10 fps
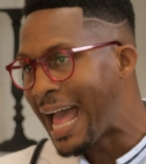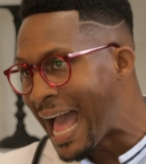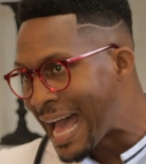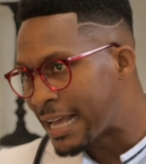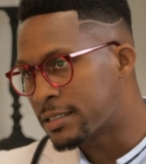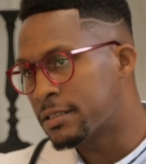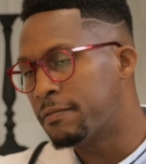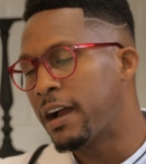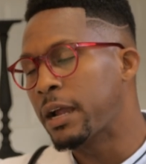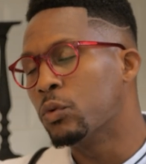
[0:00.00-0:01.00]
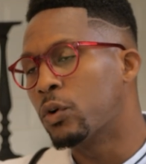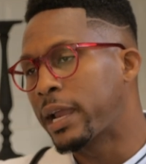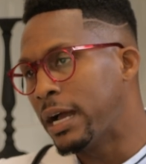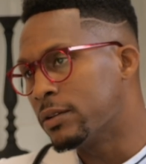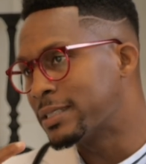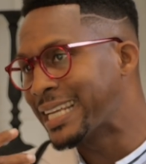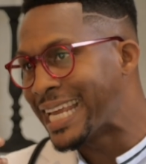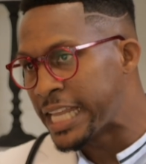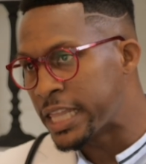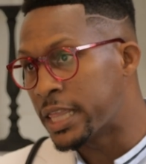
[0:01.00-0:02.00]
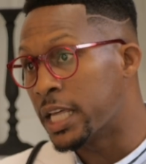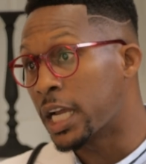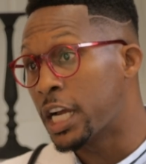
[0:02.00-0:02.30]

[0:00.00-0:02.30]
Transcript: as the viral counts in the